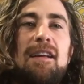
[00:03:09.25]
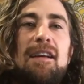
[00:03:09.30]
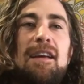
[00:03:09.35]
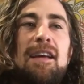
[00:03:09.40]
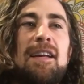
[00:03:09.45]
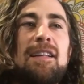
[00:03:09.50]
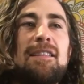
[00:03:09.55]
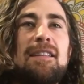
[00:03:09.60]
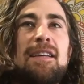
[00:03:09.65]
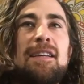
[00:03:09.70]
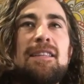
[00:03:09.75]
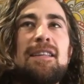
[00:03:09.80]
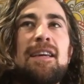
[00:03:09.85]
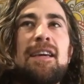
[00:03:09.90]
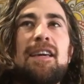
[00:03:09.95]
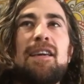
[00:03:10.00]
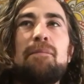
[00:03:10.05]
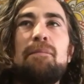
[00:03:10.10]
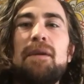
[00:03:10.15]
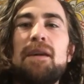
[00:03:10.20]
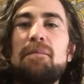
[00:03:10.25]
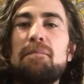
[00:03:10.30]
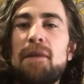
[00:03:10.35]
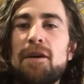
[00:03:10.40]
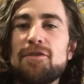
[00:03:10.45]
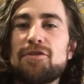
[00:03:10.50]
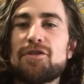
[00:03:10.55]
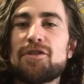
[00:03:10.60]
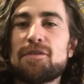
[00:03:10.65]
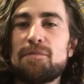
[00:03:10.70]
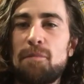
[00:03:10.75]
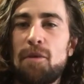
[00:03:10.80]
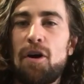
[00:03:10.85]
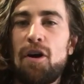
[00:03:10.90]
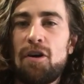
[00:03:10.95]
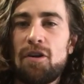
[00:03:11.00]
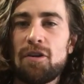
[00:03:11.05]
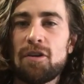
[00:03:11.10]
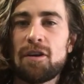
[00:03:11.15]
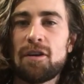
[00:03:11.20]
It can be much
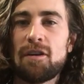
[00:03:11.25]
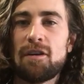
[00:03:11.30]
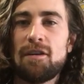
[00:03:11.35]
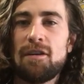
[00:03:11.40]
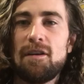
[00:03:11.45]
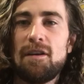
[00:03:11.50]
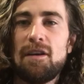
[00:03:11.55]
smaller.